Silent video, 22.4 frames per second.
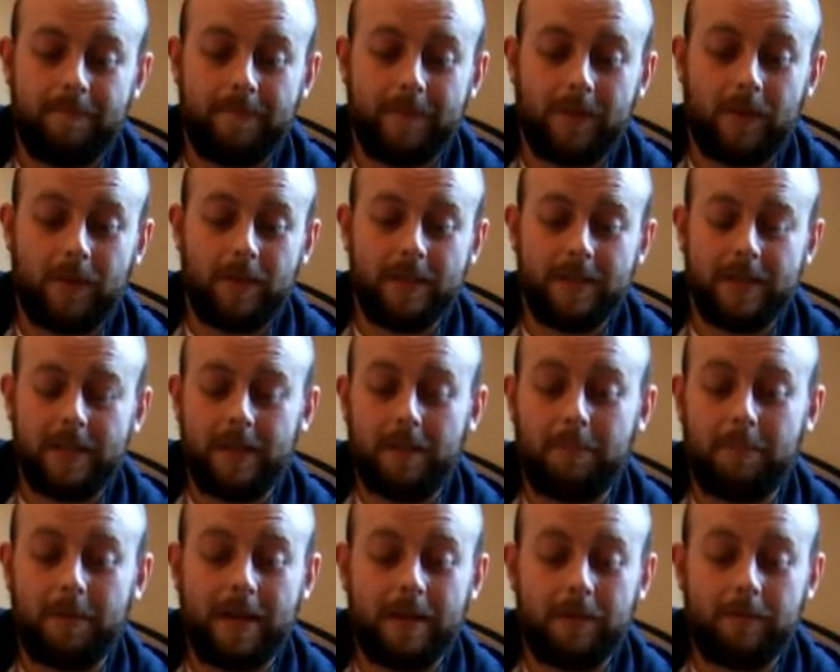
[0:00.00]
Honestly, the
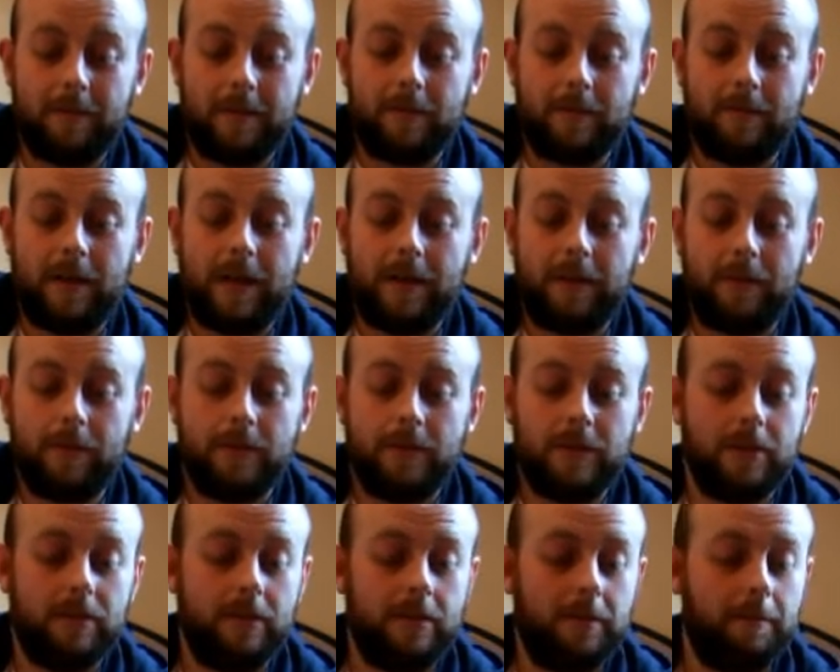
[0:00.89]
Black Widow, I thought
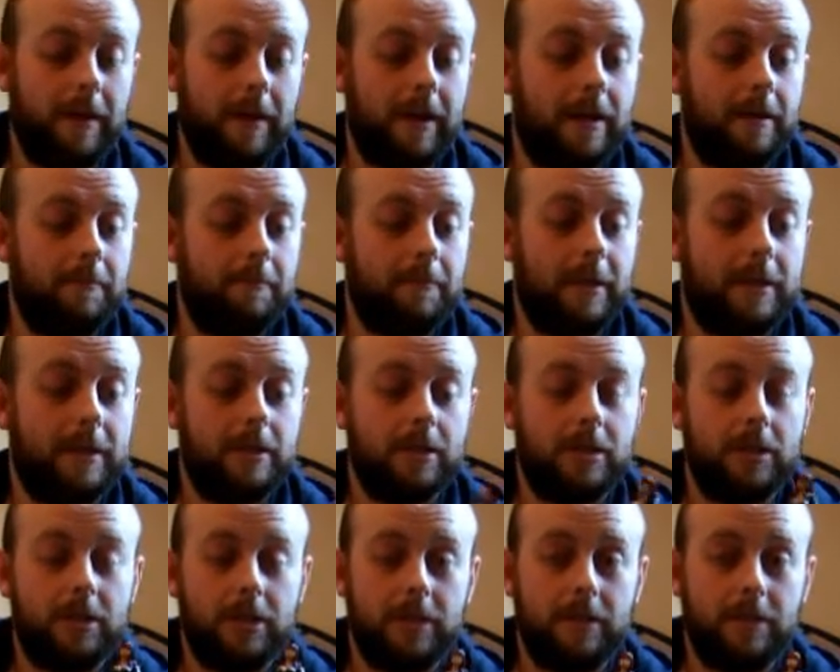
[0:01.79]
she looked better in
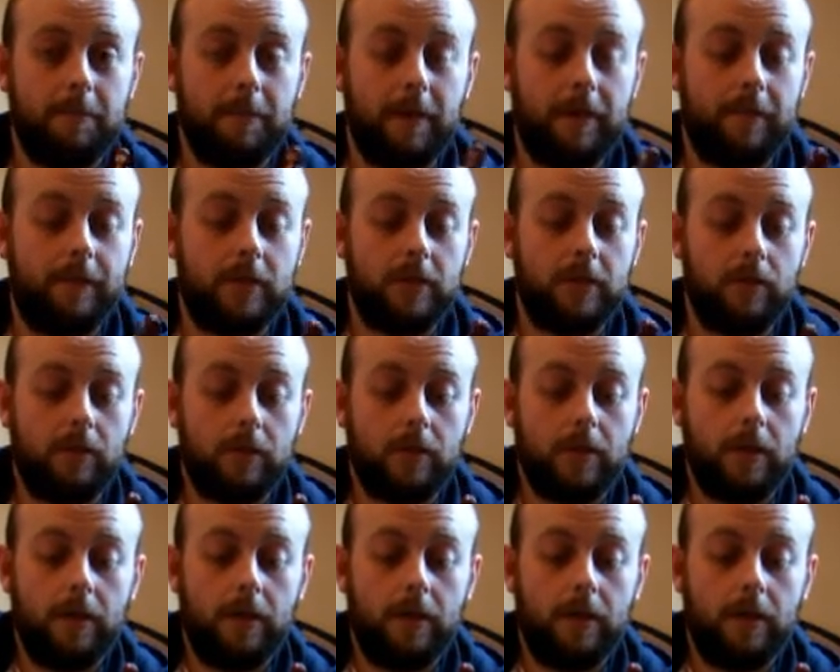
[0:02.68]
pictures. She's a bit of a dog